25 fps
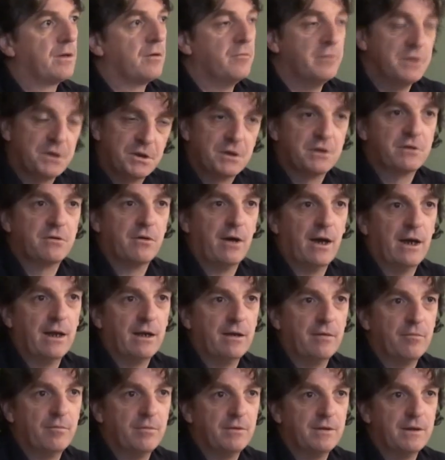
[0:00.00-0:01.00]
which is
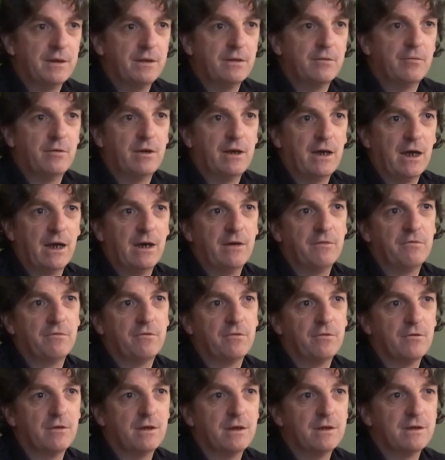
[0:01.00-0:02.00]
grand. But then the week
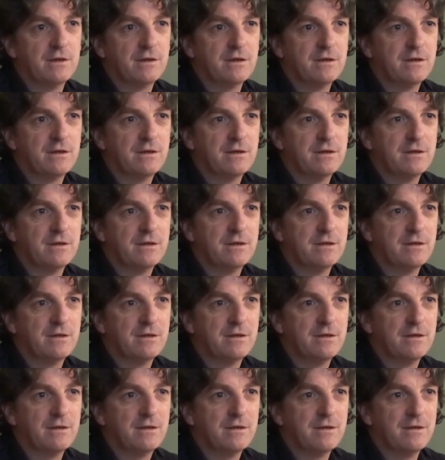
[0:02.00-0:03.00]
after it,
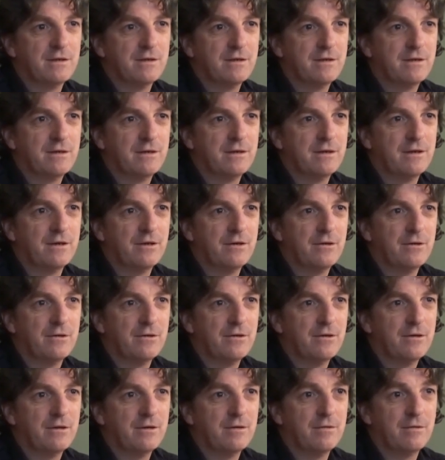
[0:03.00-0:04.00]
you know,
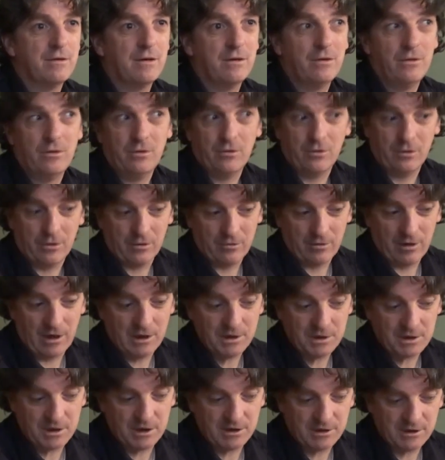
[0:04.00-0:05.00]
are you going to
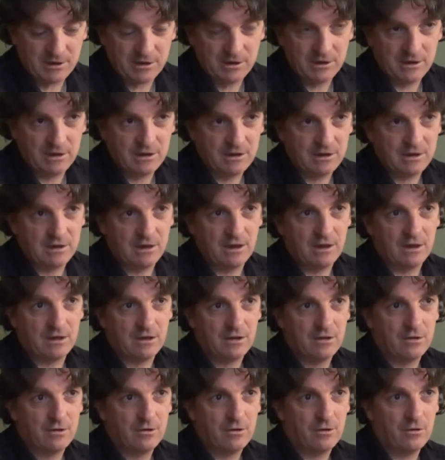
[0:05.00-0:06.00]
crash that statistic,
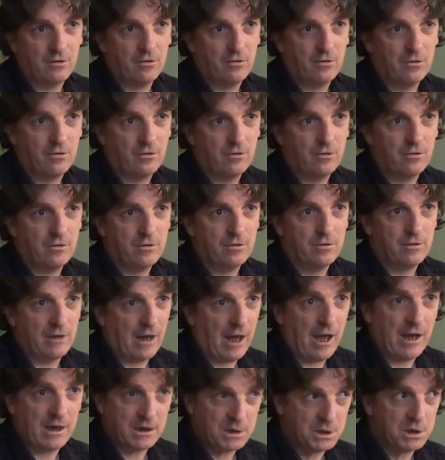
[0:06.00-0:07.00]
or
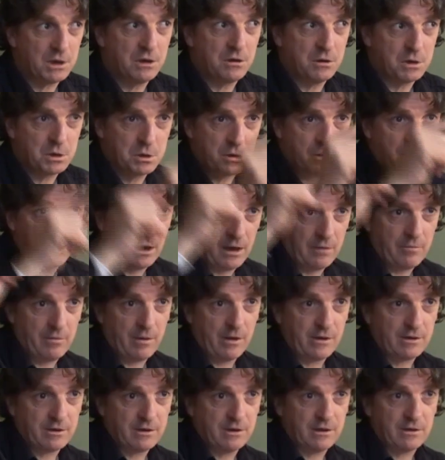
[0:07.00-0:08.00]
actually you should keep
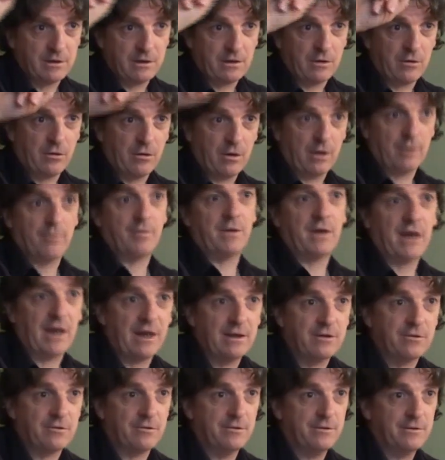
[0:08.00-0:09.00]
that statistic going up
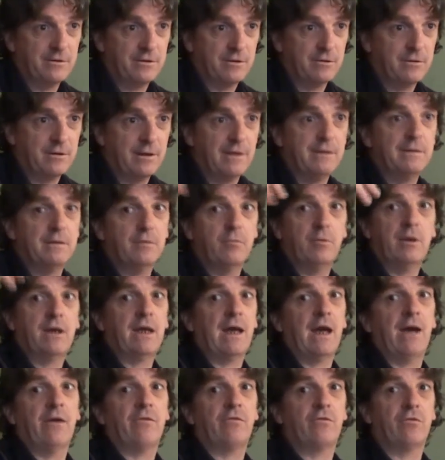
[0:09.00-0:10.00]
again? So then the
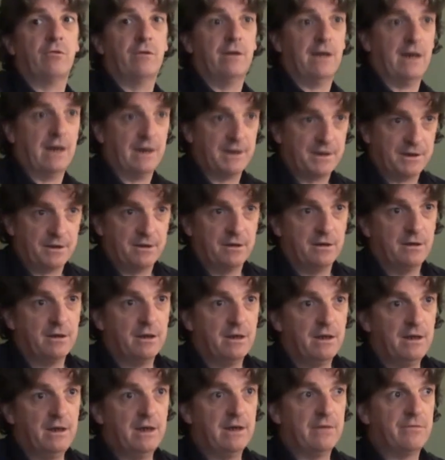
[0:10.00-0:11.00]
week after that,
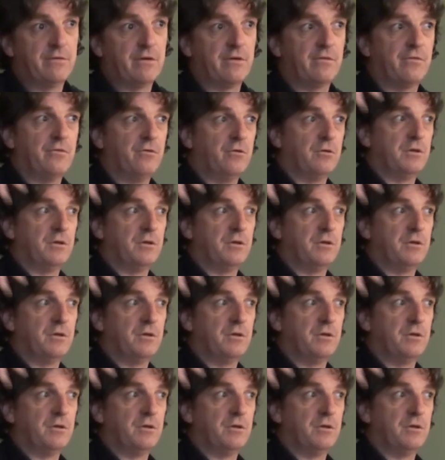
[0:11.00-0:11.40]
you have to get